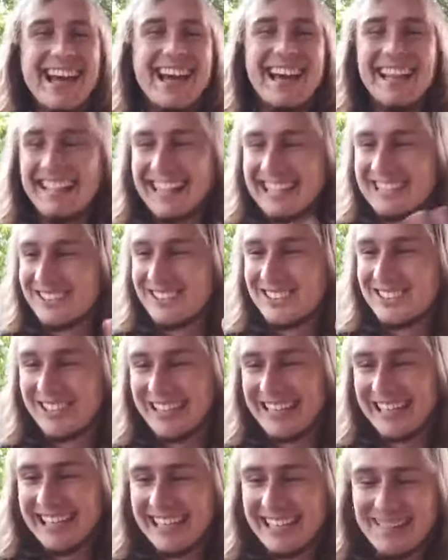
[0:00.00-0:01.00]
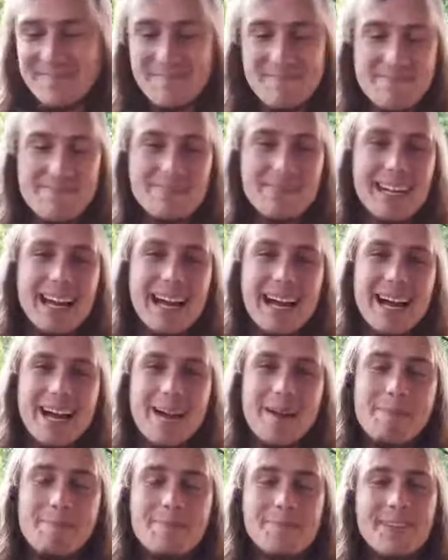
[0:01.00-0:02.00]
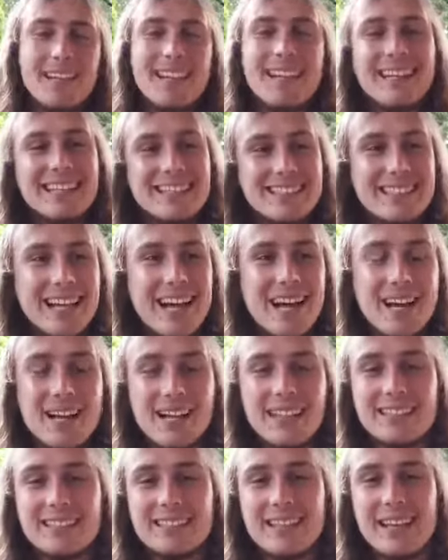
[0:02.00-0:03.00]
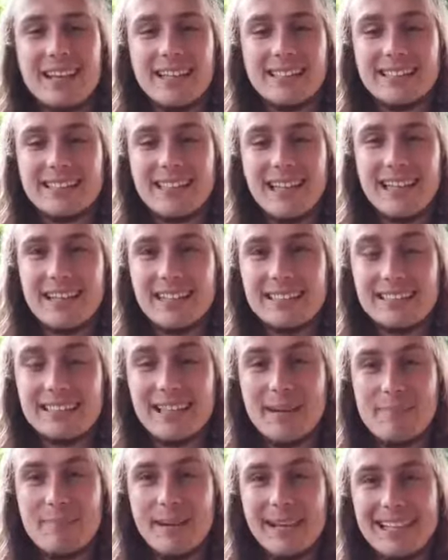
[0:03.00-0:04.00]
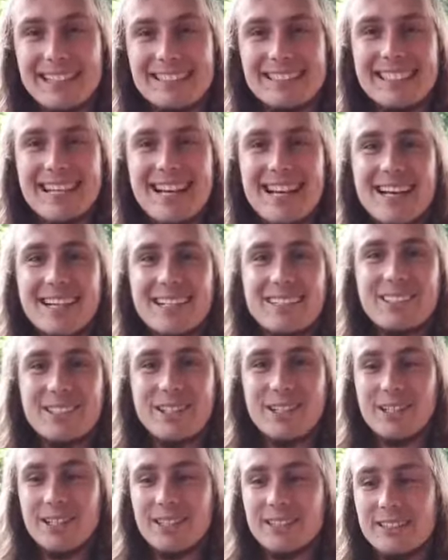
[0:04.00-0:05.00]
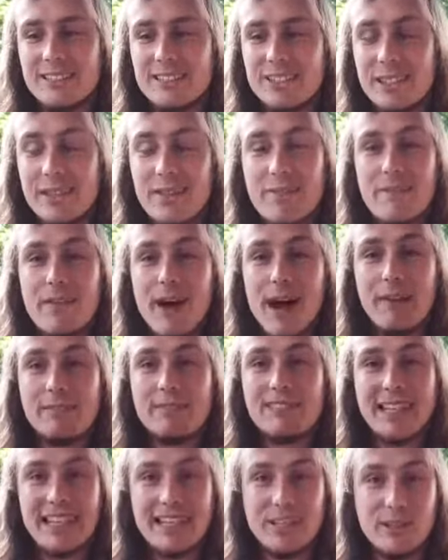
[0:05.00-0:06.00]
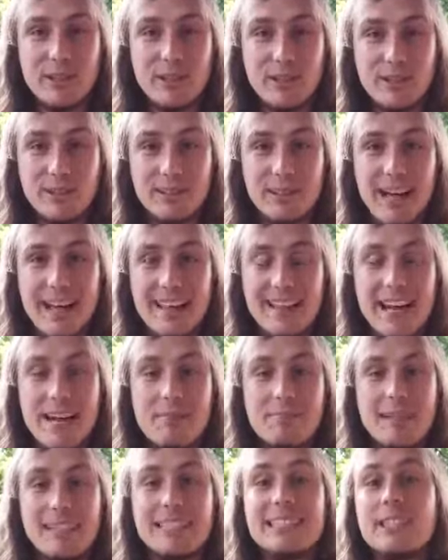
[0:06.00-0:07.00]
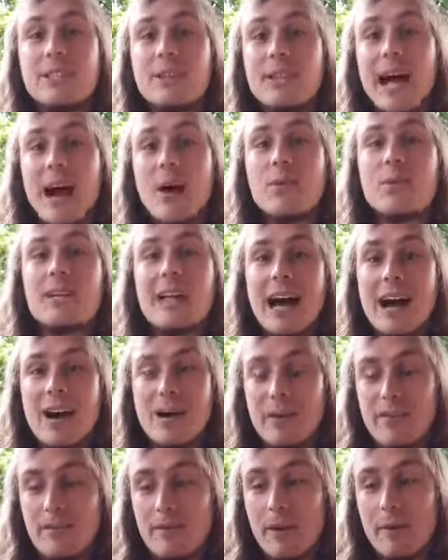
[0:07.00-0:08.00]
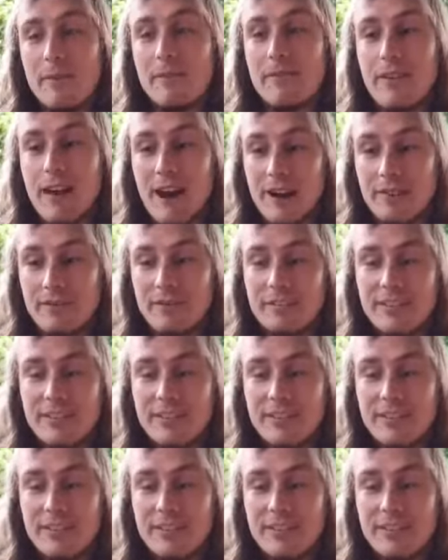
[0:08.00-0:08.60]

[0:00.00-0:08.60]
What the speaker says: Thanks for joining in. So the second tip is to do the 5-second rule. And that means you count down from five.